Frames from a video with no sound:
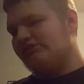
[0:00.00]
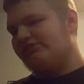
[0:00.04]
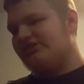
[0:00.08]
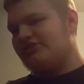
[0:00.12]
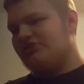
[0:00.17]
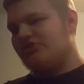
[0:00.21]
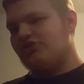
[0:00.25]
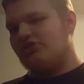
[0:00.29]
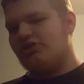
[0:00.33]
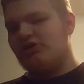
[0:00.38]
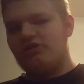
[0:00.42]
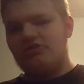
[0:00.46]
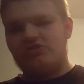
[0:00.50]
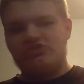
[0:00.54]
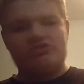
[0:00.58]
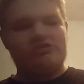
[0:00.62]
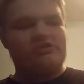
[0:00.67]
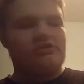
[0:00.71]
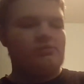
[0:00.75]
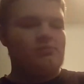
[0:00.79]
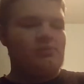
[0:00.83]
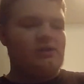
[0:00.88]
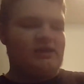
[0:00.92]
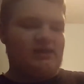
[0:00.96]
a church
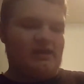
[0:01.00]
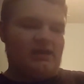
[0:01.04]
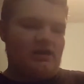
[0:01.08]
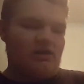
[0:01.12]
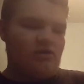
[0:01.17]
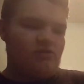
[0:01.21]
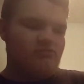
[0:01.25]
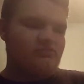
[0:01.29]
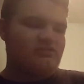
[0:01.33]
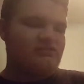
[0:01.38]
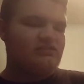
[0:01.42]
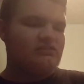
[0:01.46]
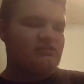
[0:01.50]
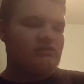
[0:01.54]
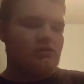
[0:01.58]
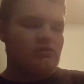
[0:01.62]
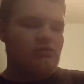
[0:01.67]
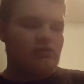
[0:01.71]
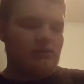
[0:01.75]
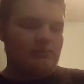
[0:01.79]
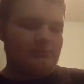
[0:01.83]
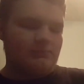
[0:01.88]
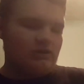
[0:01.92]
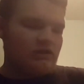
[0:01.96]
near my house,
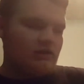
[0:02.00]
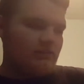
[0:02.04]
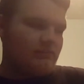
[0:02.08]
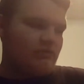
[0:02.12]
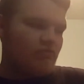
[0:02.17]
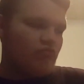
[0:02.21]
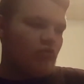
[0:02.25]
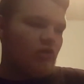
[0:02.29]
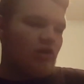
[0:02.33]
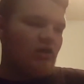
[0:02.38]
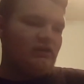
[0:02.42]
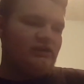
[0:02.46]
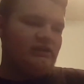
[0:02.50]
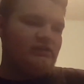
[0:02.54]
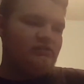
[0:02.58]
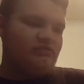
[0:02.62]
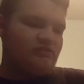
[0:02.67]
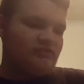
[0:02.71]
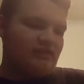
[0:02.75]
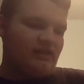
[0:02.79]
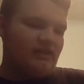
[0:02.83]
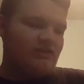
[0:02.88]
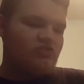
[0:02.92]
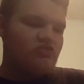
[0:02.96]
so I'm gonna be walking
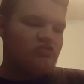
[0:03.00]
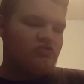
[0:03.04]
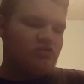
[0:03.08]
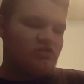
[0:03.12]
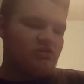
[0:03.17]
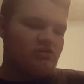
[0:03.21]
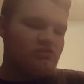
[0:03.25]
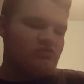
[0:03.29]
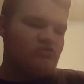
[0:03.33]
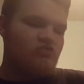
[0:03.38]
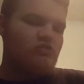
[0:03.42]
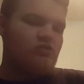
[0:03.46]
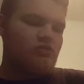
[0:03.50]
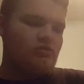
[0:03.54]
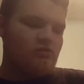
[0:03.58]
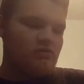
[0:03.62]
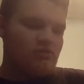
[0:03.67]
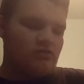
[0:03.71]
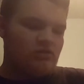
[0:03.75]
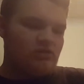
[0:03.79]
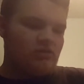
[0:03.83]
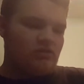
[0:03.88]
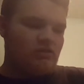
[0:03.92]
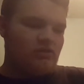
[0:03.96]
to that church,
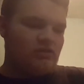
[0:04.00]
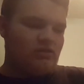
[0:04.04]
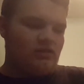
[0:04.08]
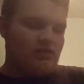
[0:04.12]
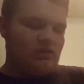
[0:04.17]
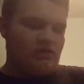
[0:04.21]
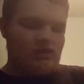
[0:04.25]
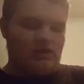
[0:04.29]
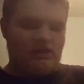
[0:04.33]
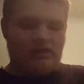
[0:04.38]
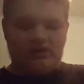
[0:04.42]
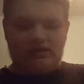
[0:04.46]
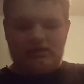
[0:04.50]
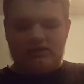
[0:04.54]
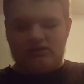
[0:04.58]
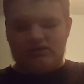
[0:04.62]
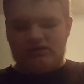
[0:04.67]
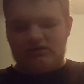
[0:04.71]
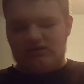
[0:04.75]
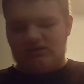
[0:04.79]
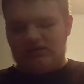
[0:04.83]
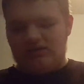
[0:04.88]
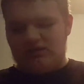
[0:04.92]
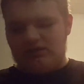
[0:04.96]

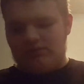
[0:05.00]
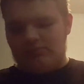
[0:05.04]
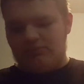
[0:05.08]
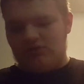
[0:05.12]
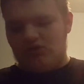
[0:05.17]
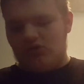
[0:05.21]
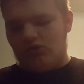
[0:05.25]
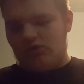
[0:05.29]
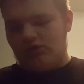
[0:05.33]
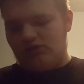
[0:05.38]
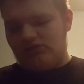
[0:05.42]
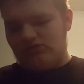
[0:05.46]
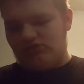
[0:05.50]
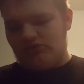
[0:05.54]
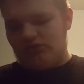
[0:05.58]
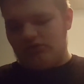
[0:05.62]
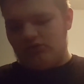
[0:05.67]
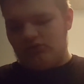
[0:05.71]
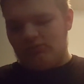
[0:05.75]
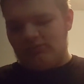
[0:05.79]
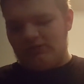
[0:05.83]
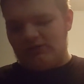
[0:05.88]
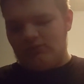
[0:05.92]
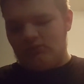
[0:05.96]
and I'm going
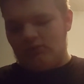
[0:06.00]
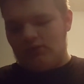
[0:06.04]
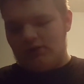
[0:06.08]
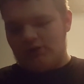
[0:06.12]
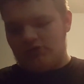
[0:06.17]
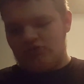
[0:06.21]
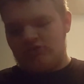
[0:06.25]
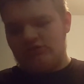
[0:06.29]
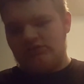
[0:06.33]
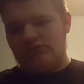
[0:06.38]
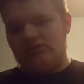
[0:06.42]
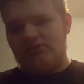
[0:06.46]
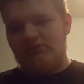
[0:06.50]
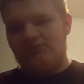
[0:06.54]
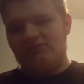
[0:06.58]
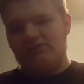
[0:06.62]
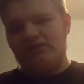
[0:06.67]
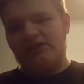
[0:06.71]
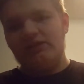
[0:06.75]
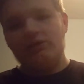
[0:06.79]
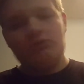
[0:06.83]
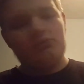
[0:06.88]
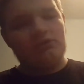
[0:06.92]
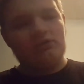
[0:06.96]
to be watching the
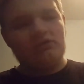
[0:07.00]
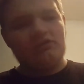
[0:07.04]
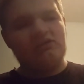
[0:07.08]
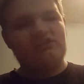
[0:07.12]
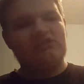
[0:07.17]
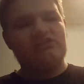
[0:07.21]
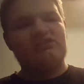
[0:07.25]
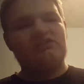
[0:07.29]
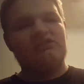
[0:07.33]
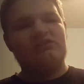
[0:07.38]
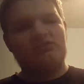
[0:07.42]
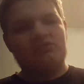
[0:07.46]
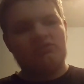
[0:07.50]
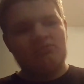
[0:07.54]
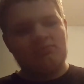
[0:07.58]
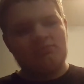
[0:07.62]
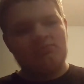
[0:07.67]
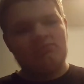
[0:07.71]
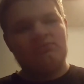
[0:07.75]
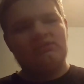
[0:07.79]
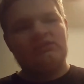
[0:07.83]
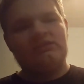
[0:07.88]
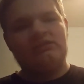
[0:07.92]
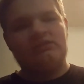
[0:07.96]
fireworks
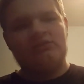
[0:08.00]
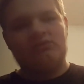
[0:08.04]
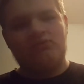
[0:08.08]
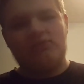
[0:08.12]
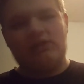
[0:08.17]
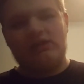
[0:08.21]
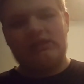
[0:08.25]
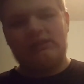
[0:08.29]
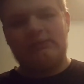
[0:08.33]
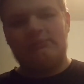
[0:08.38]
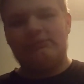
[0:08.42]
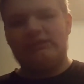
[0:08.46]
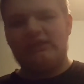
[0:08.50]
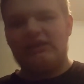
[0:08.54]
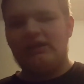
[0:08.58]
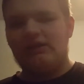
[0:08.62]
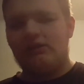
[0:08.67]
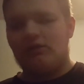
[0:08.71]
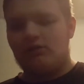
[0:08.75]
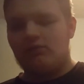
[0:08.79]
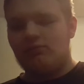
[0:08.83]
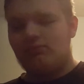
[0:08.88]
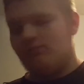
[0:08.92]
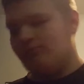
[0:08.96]
while I'm
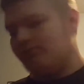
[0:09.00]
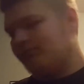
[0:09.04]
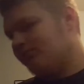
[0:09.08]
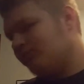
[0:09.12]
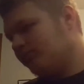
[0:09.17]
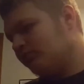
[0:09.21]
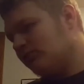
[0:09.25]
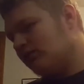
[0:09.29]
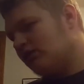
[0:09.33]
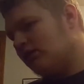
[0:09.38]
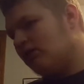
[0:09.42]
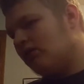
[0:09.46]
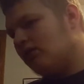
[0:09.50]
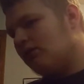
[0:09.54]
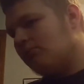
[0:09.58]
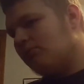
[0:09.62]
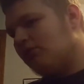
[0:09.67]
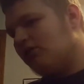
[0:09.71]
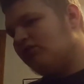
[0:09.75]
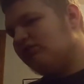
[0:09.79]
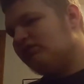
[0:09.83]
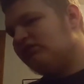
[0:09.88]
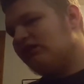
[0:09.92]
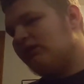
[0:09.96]
there.
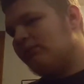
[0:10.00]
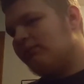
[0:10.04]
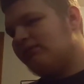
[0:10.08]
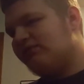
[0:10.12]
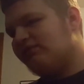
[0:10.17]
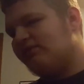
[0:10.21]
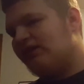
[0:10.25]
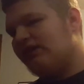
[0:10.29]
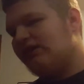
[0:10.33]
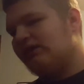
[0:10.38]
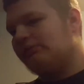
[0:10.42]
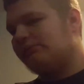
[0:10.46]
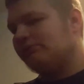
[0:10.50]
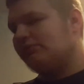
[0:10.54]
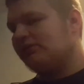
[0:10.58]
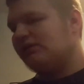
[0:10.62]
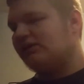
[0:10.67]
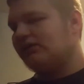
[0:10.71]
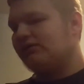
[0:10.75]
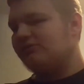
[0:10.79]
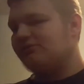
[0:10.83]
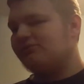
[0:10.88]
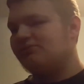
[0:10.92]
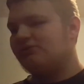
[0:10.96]
Also gonna be taking
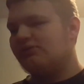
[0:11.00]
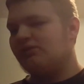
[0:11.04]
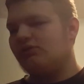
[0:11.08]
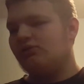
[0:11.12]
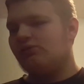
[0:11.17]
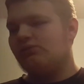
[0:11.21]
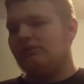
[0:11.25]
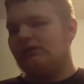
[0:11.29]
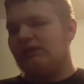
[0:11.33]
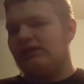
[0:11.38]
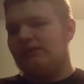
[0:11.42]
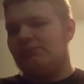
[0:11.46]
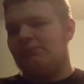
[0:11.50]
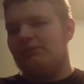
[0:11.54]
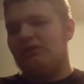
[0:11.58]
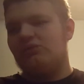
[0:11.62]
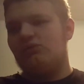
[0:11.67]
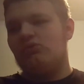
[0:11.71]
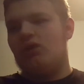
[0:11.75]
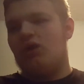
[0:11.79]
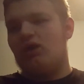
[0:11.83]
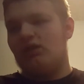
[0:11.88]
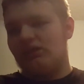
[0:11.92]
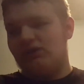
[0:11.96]
my phone and my
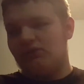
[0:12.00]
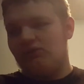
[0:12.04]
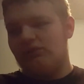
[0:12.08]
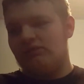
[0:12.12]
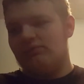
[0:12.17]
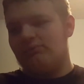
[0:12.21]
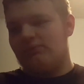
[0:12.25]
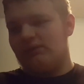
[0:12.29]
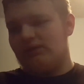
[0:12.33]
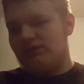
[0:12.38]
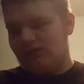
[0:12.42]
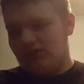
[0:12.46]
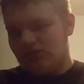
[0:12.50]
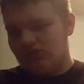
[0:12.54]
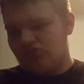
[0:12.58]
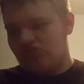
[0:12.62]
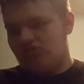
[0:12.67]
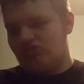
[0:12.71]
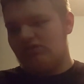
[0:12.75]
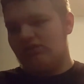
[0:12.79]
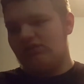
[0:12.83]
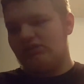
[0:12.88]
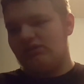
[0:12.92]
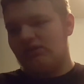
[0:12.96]
wallet with me. It
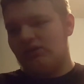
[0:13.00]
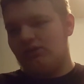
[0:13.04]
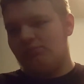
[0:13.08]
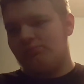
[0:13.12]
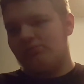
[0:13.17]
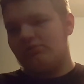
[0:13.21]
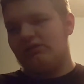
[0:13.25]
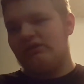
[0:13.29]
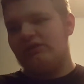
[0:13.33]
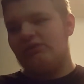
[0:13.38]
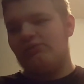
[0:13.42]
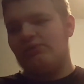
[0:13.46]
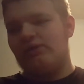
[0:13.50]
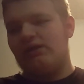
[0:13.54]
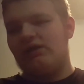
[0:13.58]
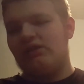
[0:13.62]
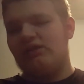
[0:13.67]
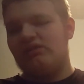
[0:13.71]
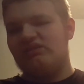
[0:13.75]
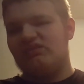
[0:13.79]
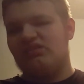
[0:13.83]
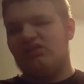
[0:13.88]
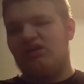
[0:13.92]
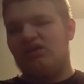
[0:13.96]
should go pretty
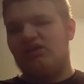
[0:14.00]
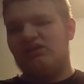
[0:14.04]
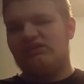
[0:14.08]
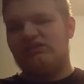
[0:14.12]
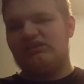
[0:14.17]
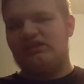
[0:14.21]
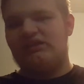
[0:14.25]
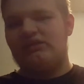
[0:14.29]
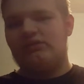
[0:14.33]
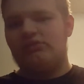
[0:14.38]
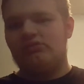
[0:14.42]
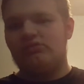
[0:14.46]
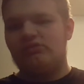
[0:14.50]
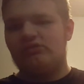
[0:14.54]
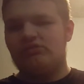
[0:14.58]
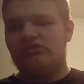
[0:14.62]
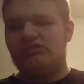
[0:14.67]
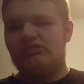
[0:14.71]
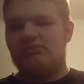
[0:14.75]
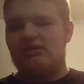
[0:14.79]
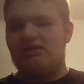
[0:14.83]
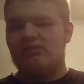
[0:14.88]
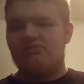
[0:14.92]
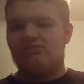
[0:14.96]
well as long as I don't
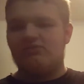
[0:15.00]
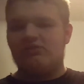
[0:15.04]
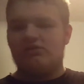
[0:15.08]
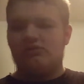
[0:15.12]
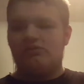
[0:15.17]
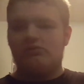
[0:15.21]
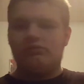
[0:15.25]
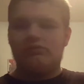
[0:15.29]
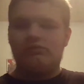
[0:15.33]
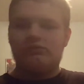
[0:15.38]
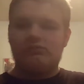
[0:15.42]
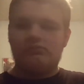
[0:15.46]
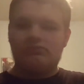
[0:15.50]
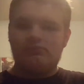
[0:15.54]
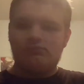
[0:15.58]
lose my phone.